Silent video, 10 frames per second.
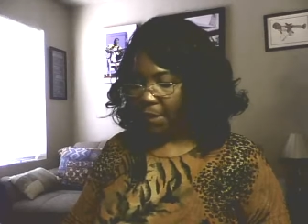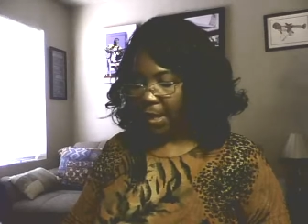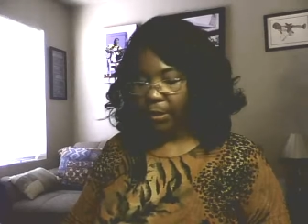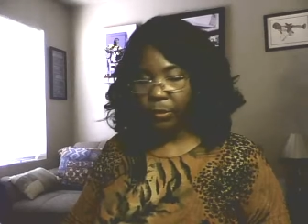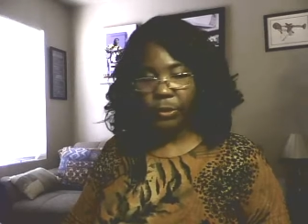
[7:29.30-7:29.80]

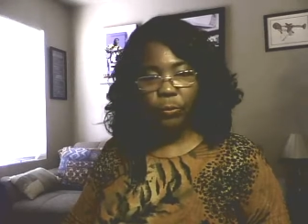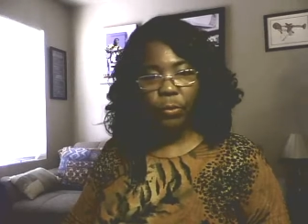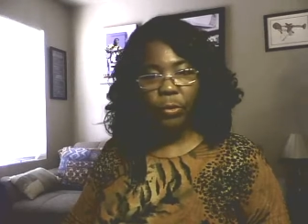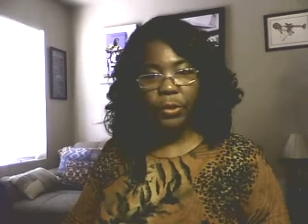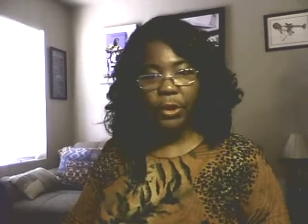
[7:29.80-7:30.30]
filers
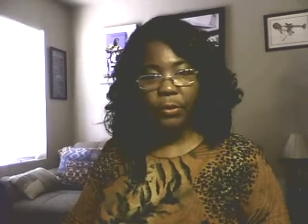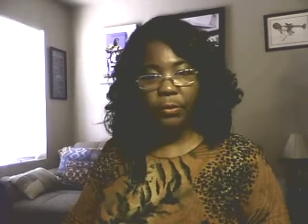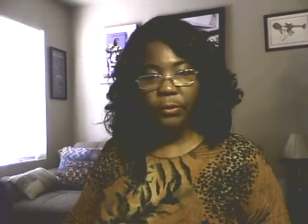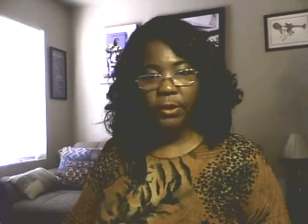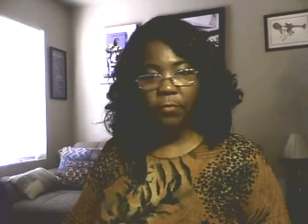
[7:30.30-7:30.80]
will
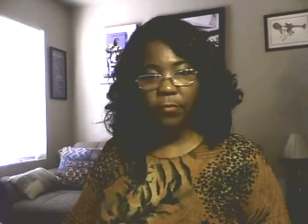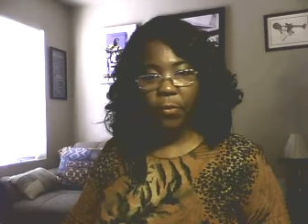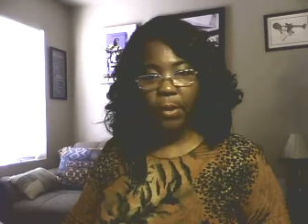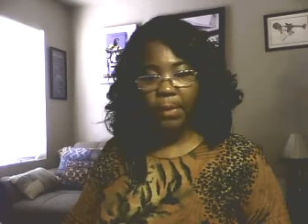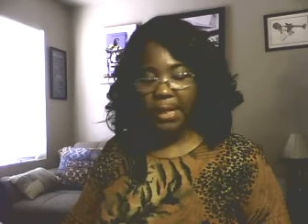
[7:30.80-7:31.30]
use
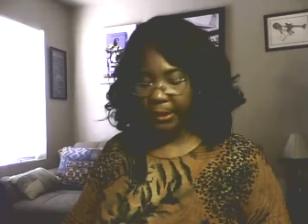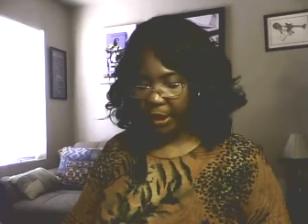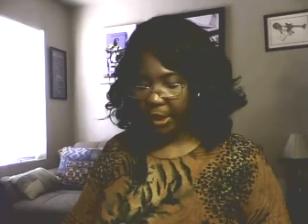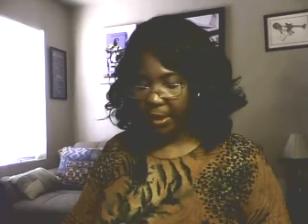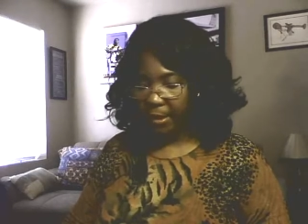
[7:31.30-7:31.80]
Form
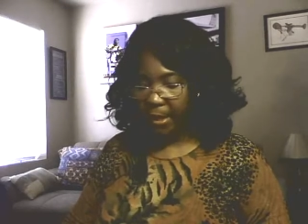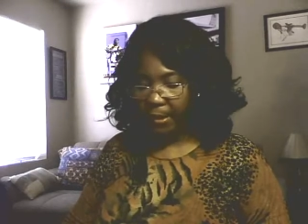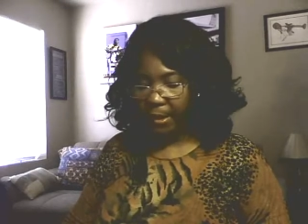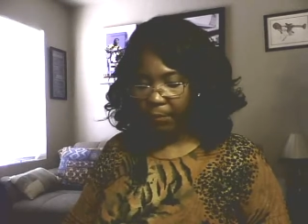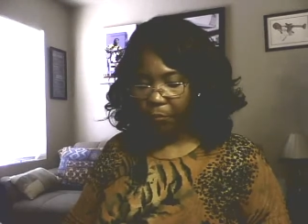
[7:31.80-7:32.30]

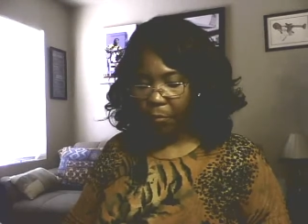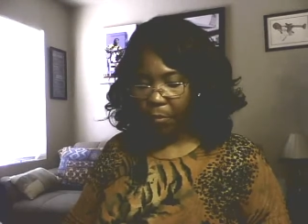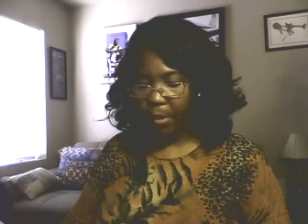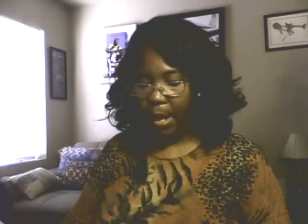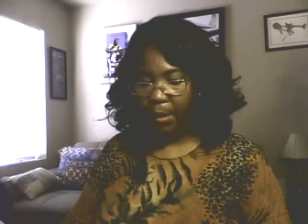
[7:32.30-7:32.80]

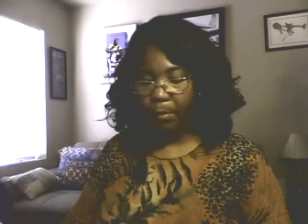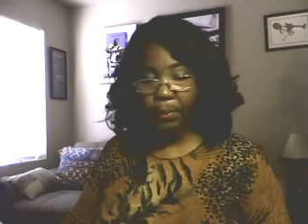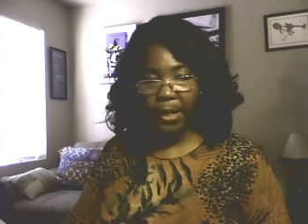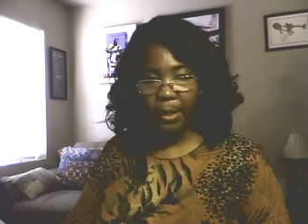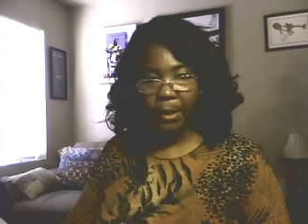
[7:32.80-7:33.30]

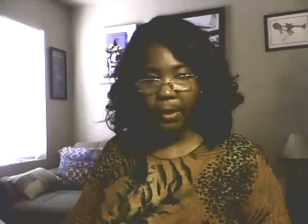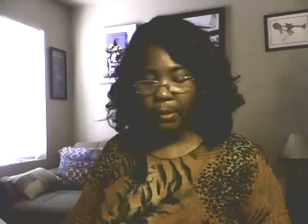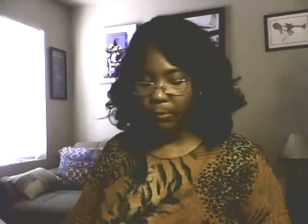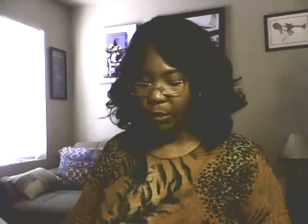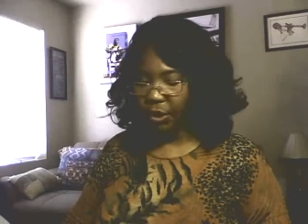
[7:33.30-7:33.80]
1094B,
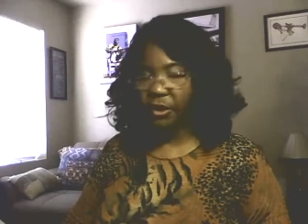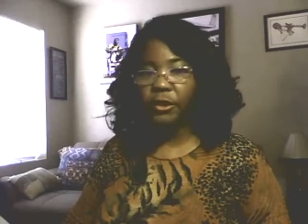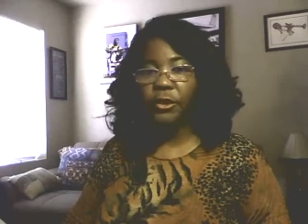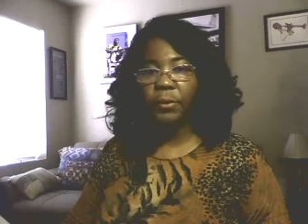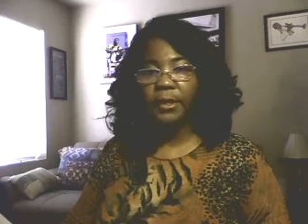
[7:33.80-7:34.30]
which is the
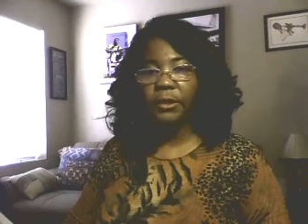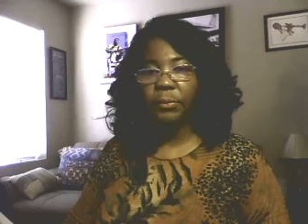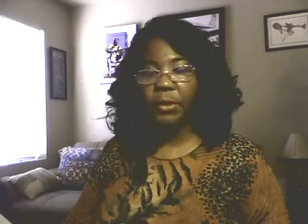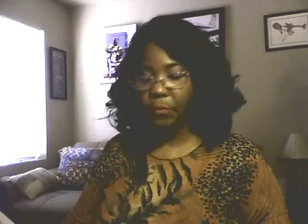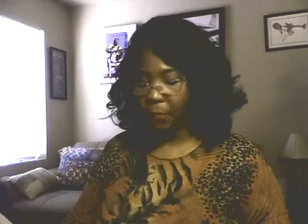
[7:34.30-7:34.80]
transmittal